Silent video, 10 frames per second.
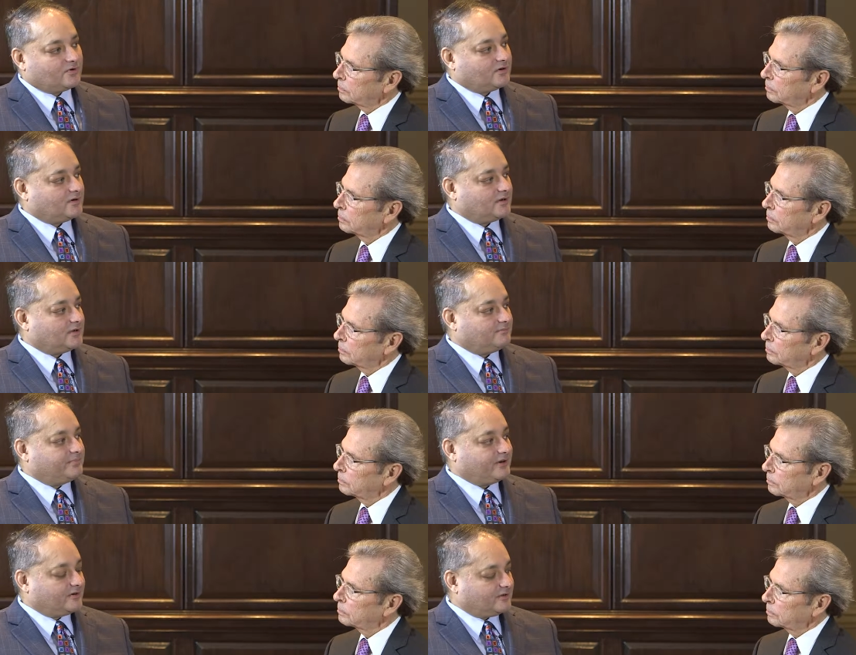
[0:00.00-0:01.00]
Speaker 1: more uh,
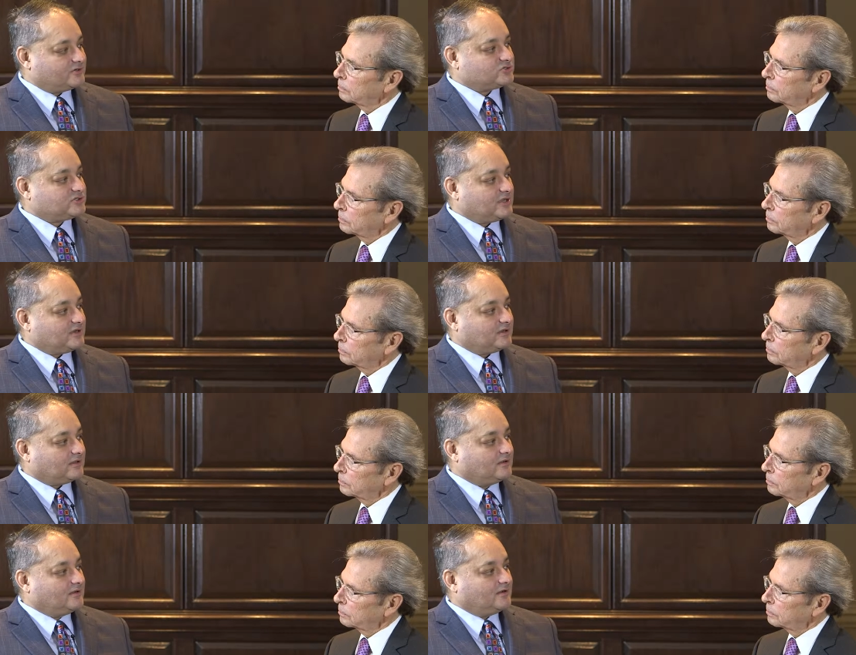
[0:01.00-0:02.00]
better
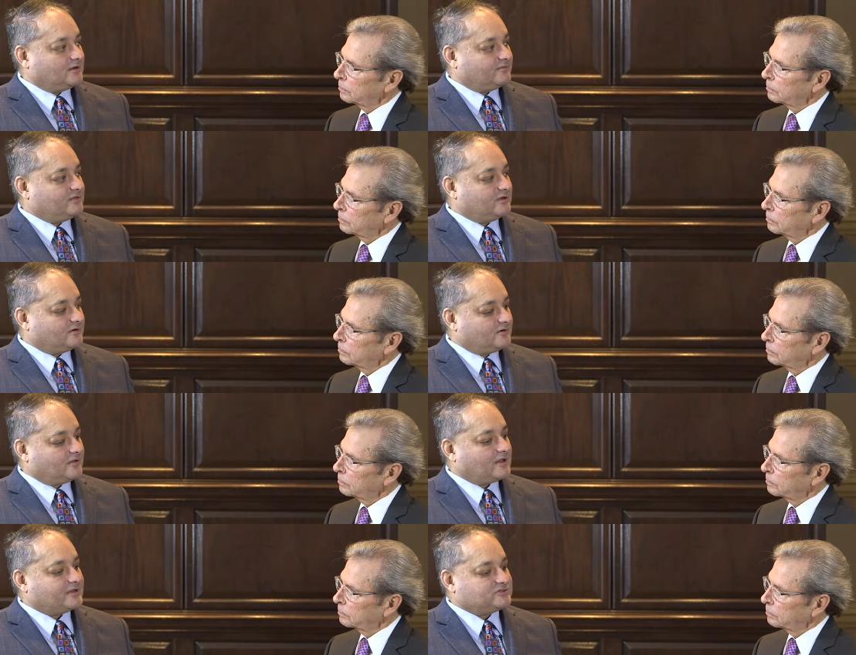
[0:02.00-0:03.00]
understanding of the
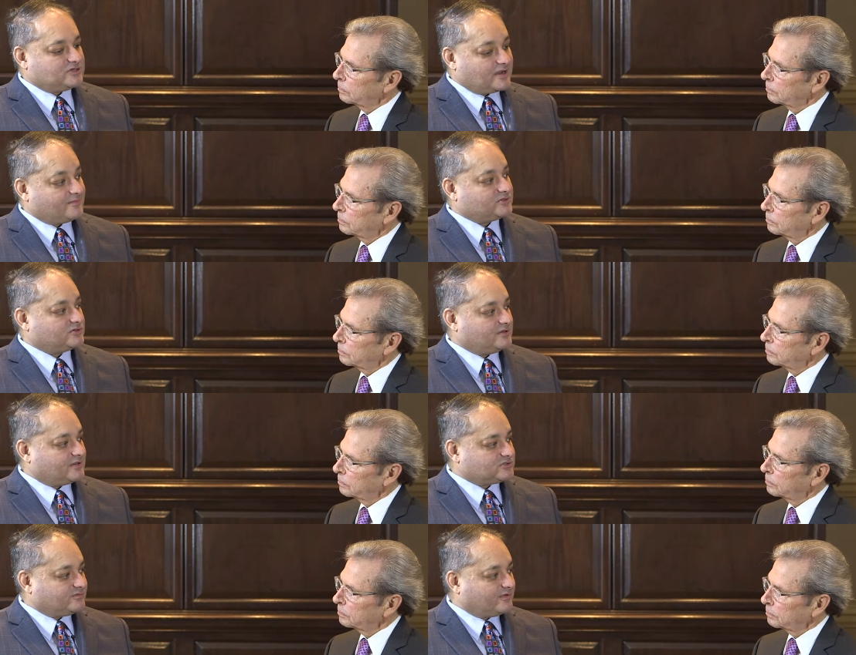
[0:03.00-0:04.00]
underlying geometry
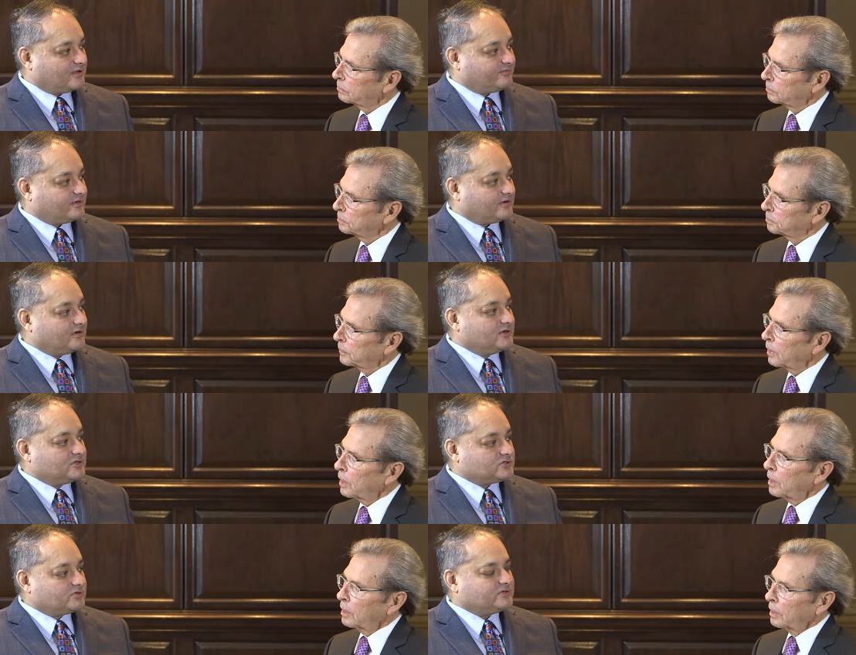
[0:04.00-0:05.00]
that's involved there.
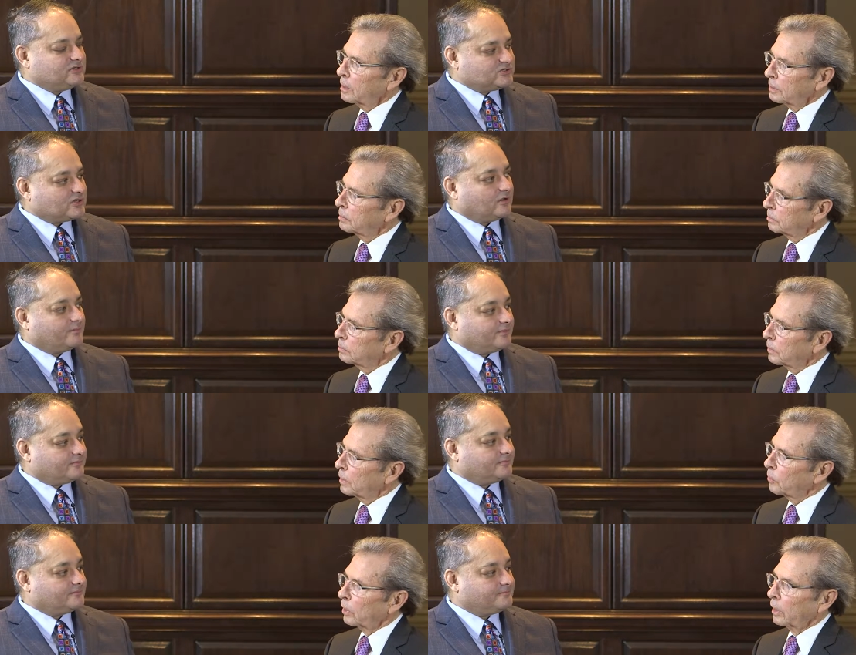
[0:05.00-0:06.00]
So it does help.
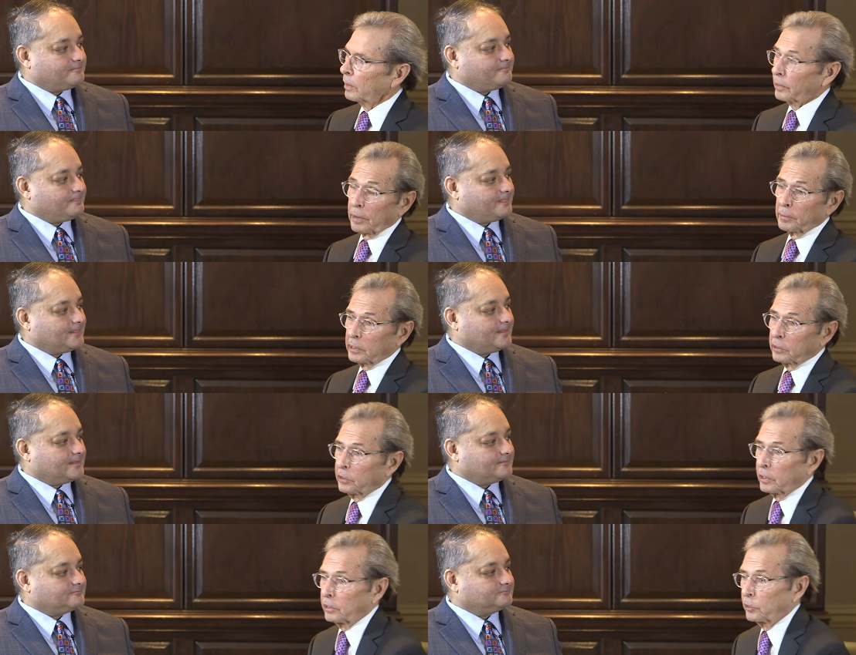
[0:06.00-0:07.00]
Speaker 2: Well, I, I, mean,
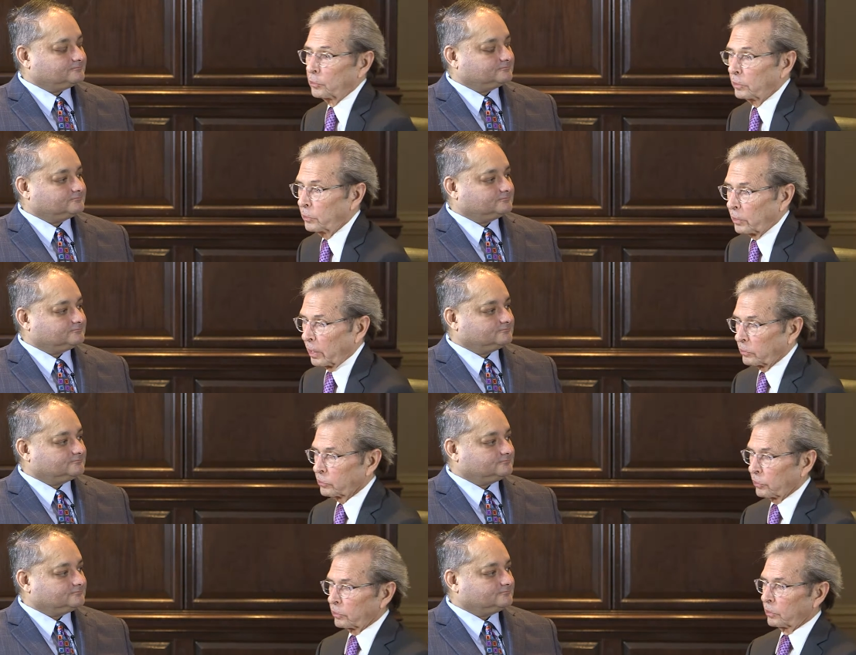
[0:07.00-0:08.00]
and you, you guys
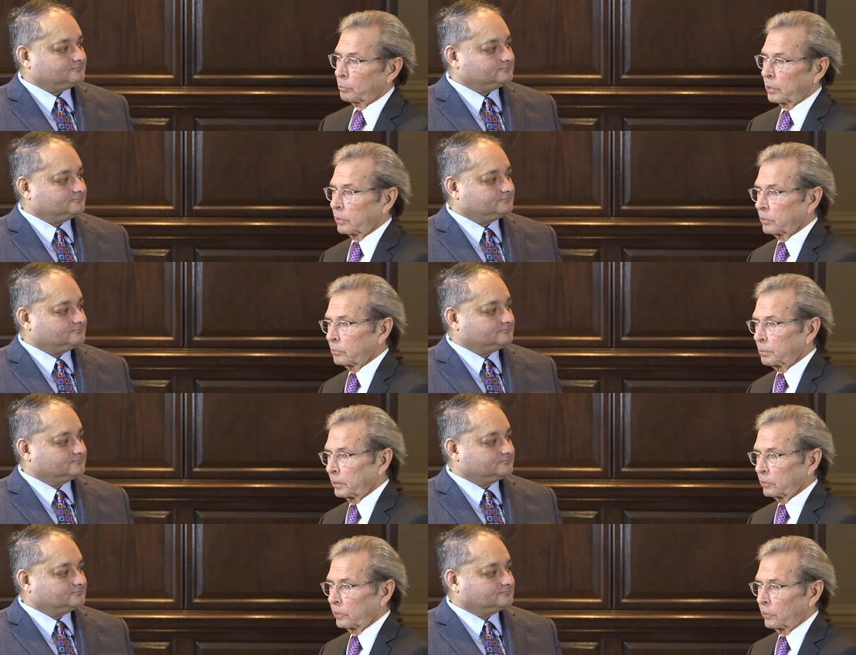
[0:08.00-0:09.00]
certainly have been,
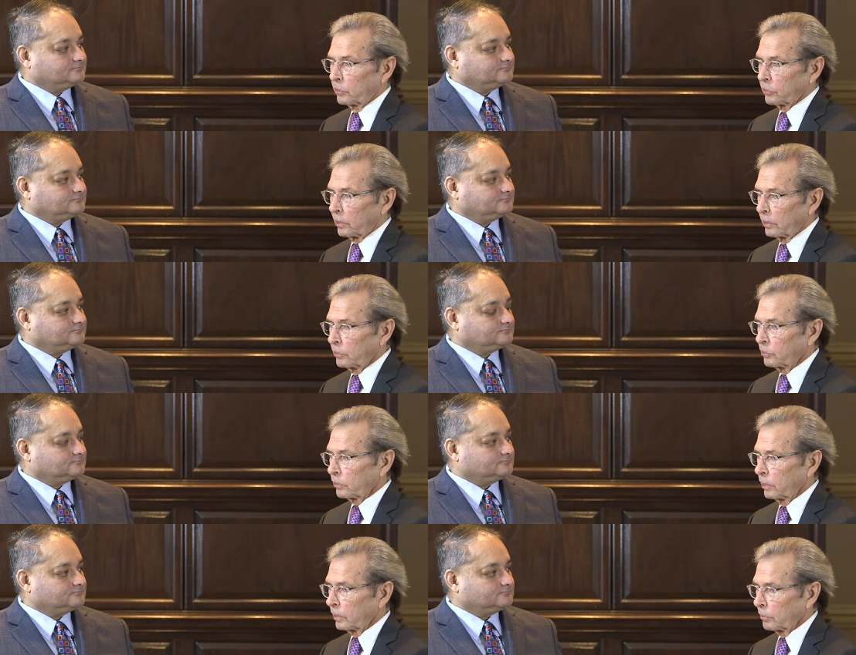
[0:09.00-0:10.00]
been leaders in our
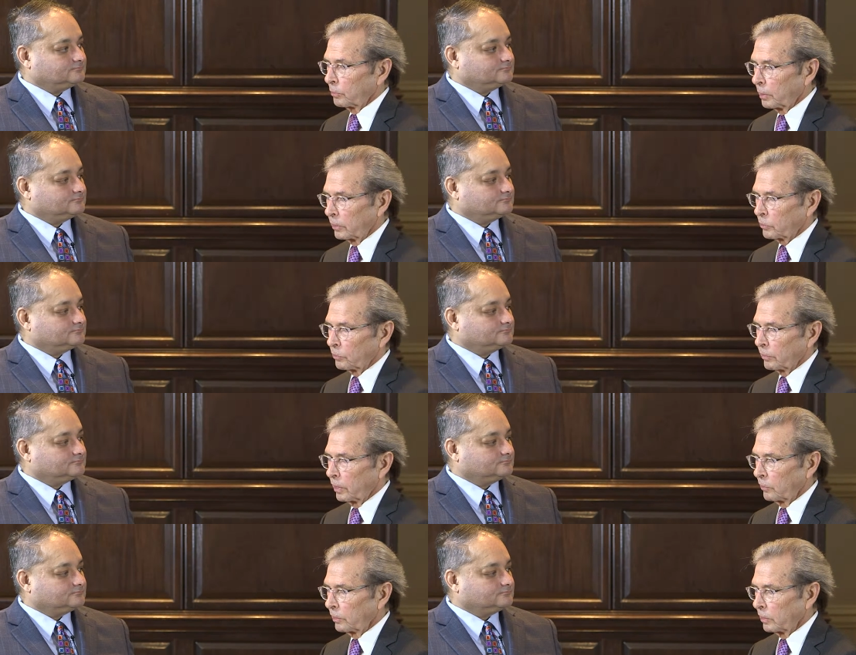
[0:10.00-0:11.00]
understanding of the mitral
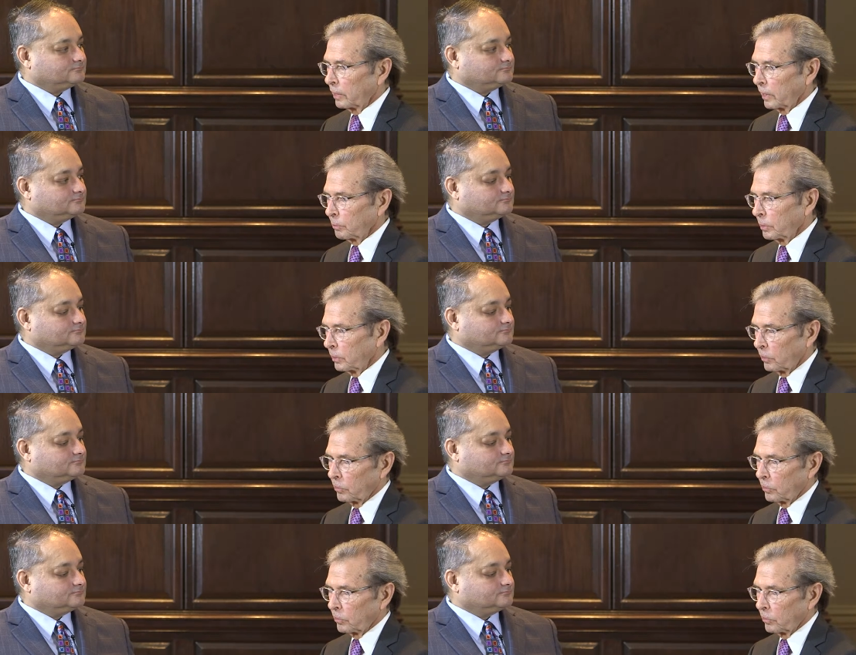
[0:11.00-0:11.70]
valve and anatomy and